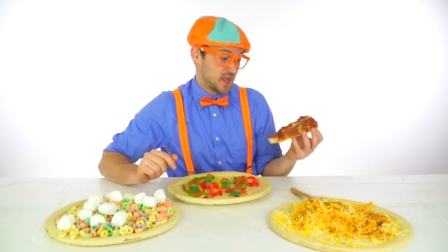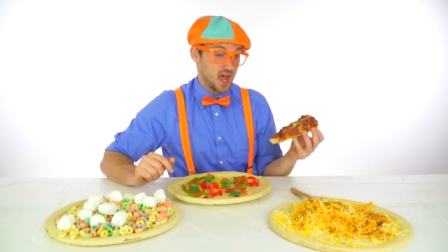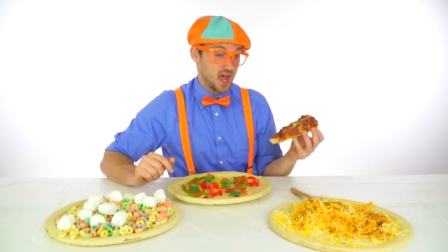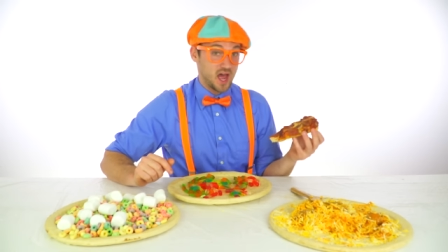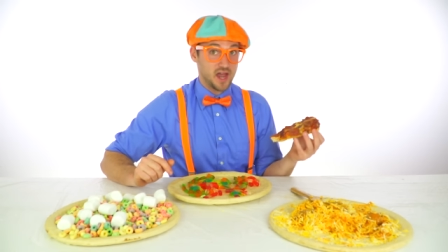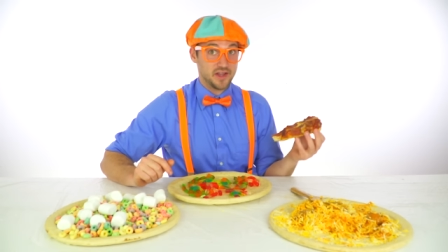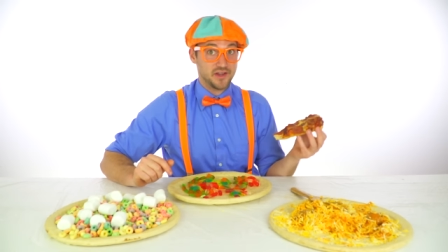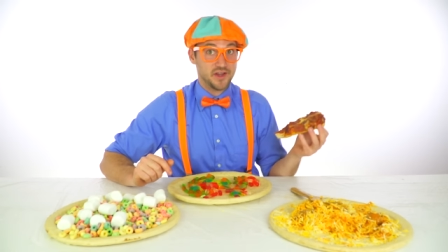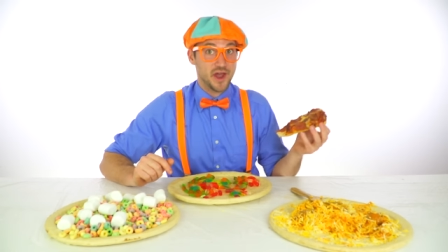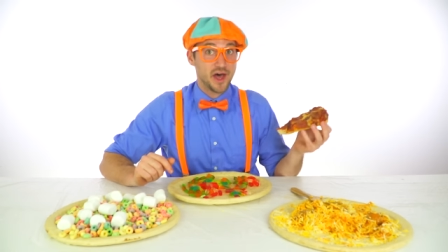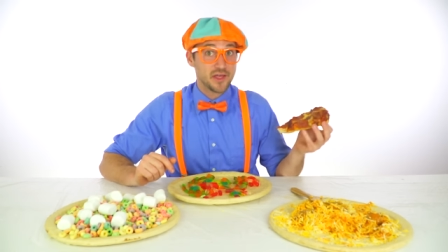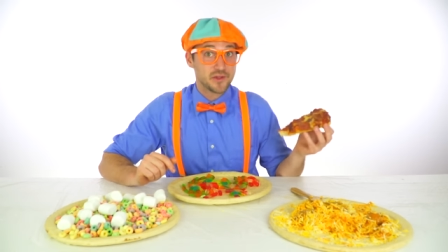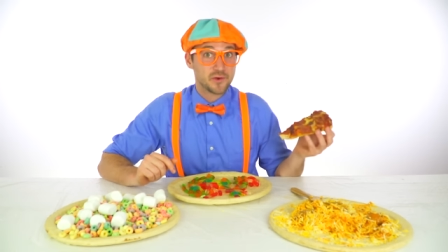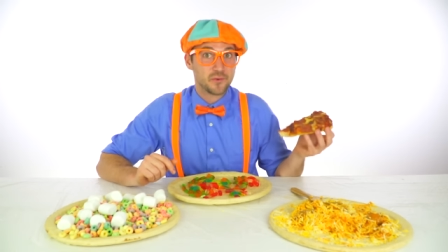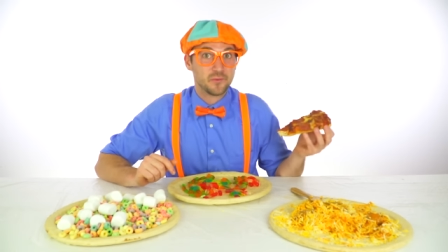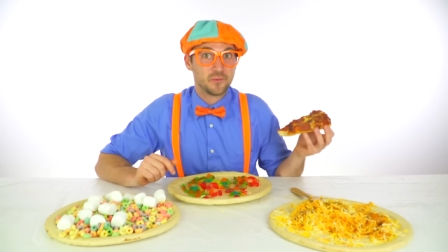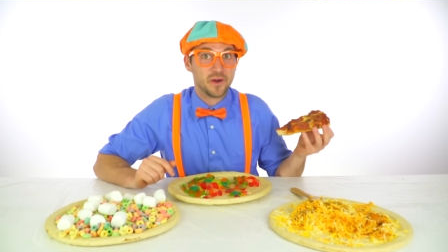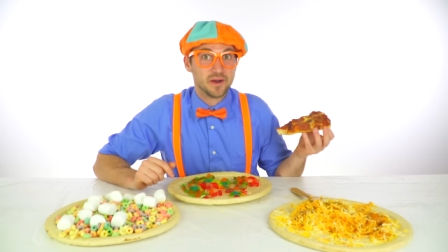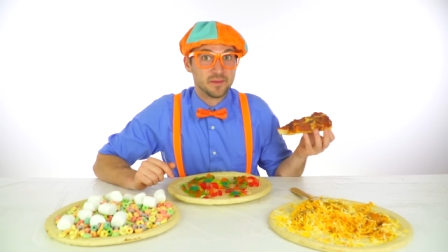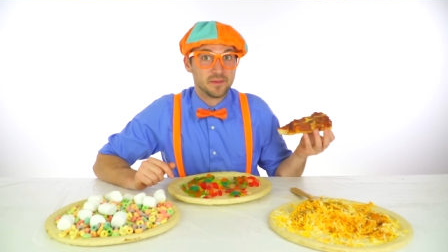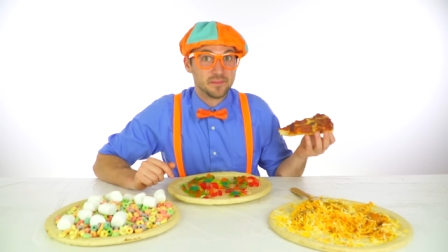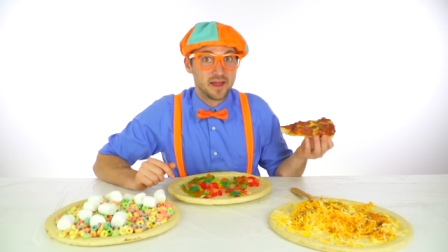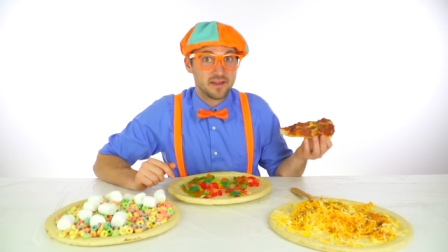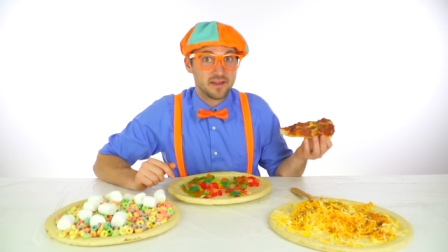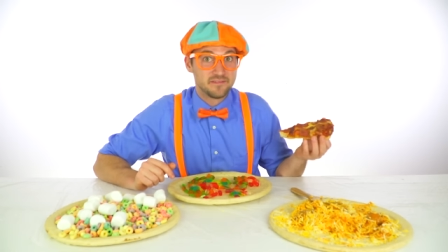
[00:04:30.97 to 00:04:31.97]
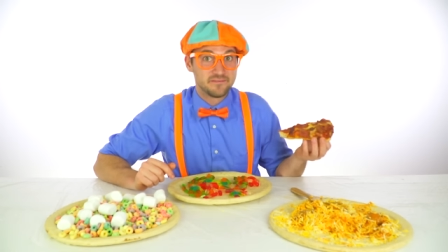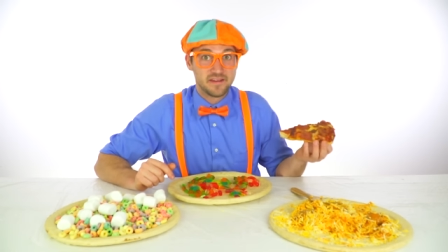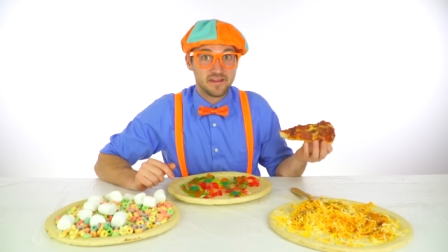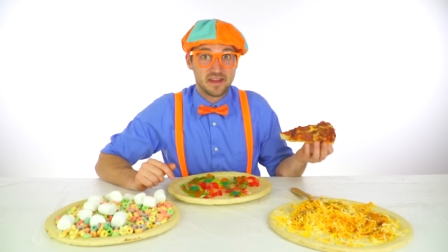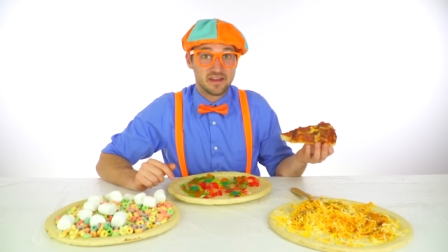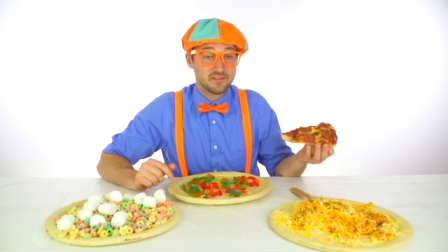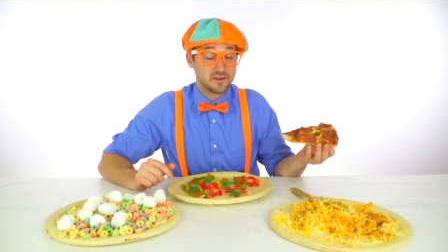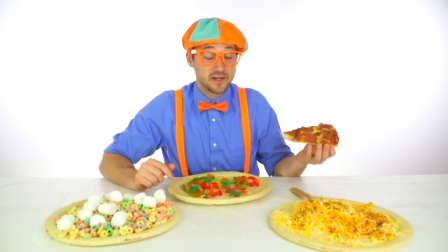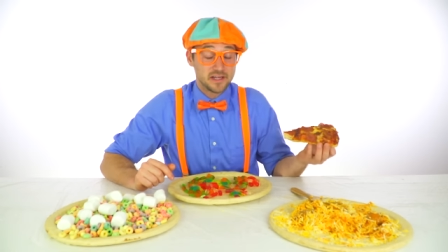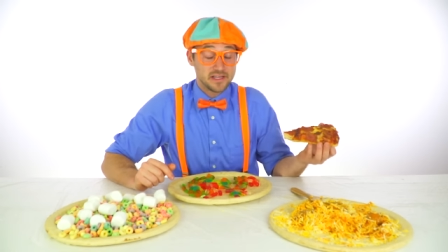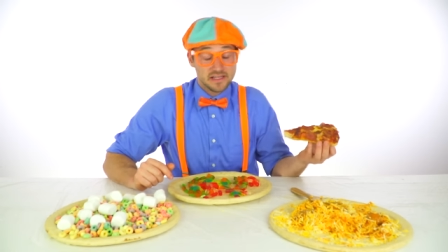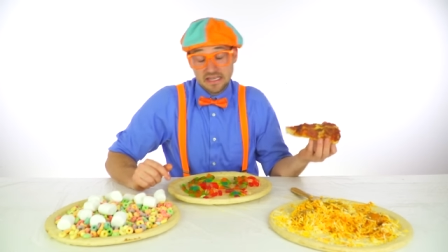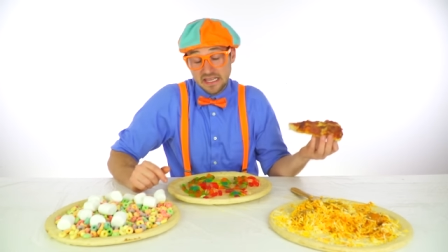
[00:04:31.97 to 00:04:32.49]
Another one of my
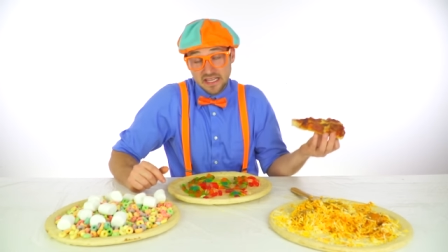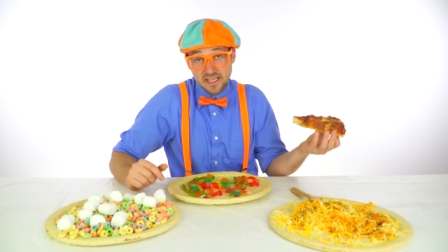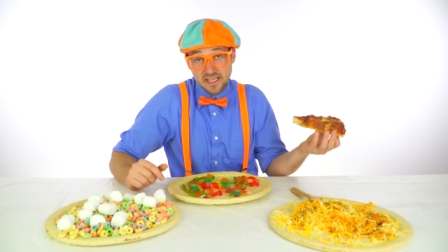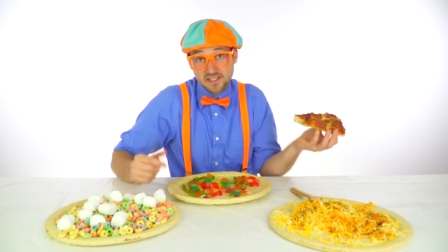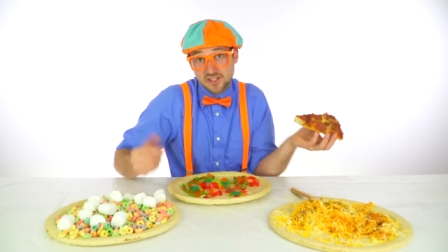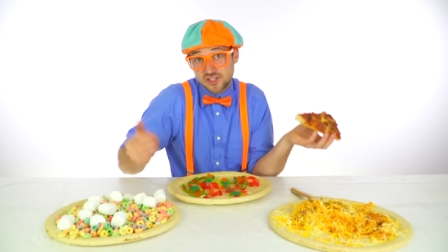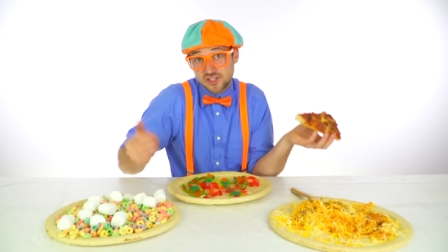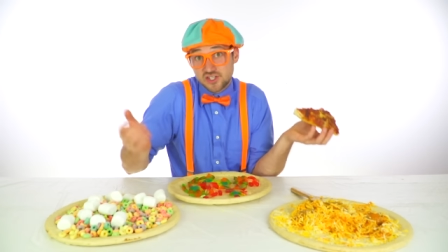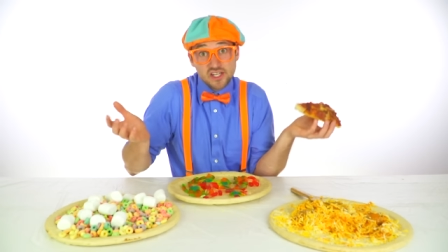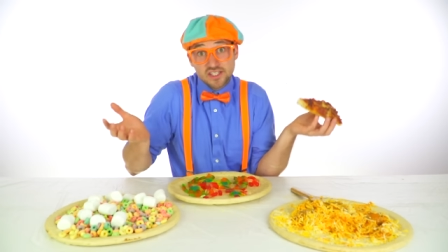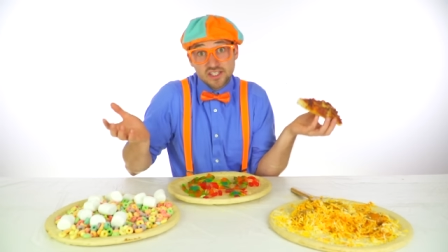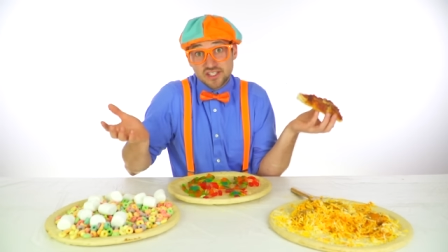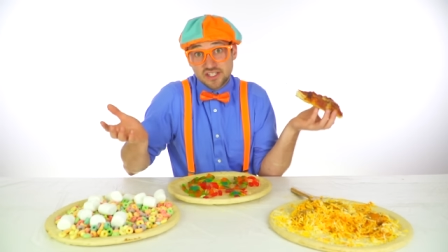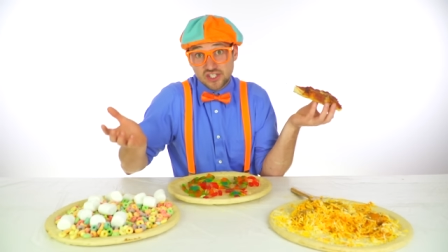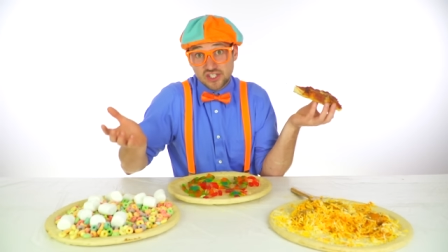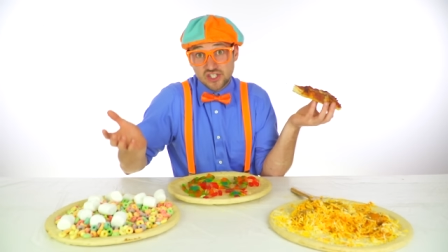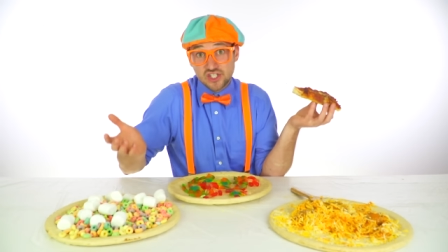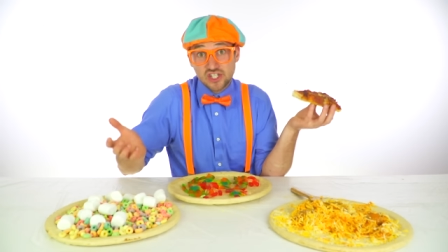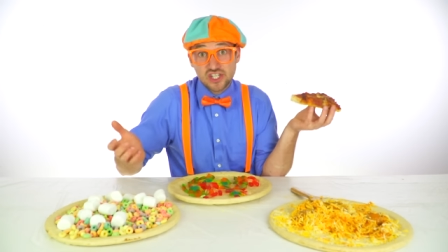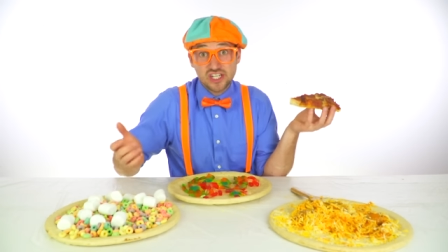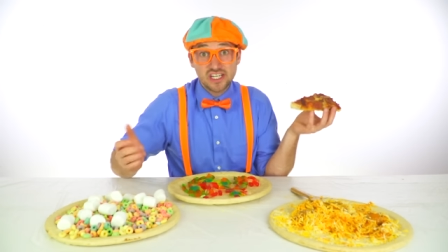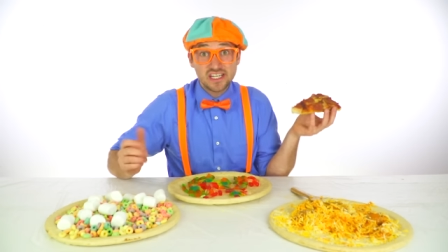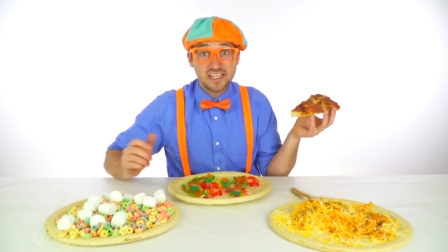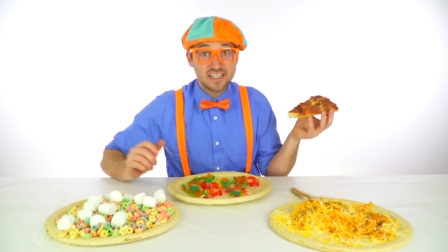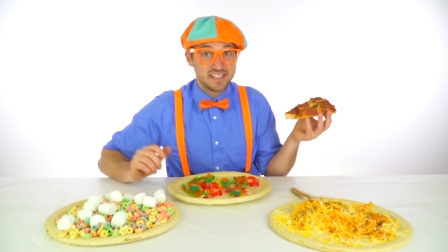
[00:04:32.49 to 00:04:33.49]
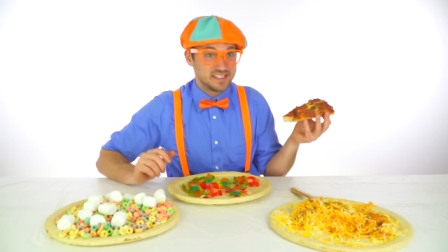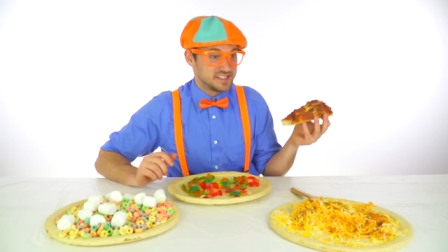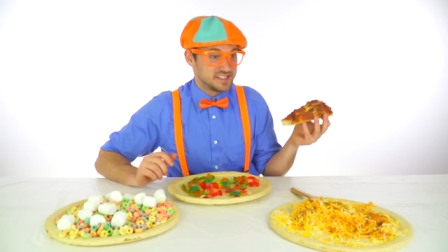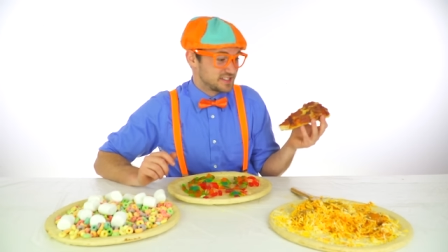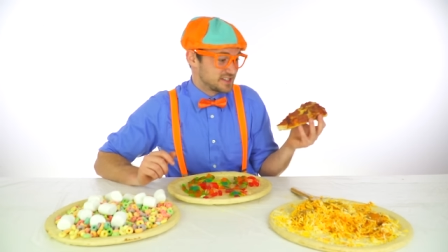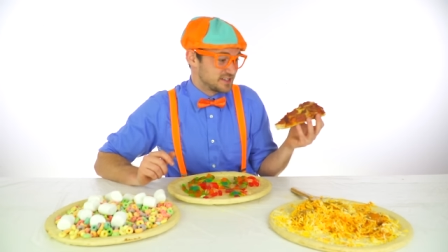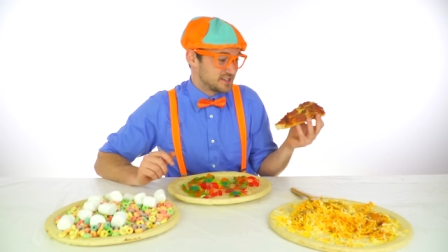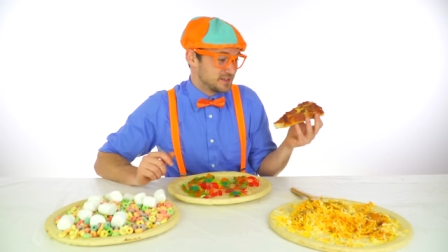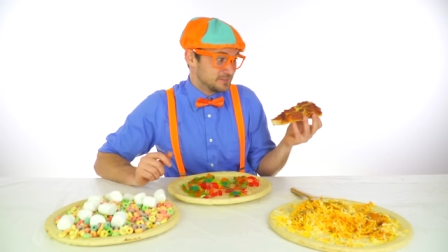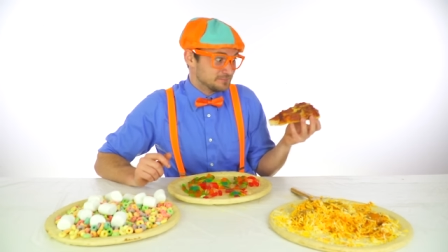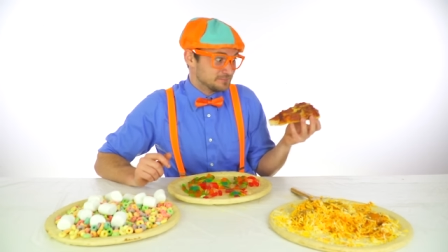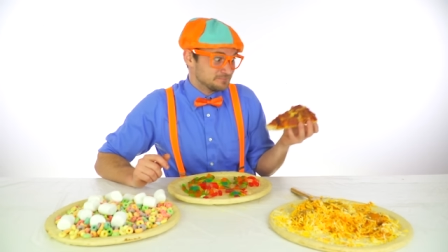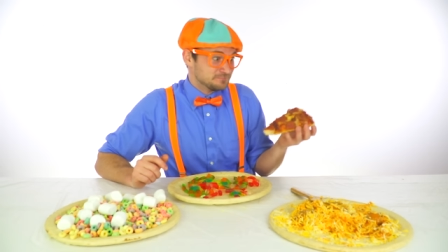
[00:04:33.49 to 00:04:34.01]
favorite is just cheese.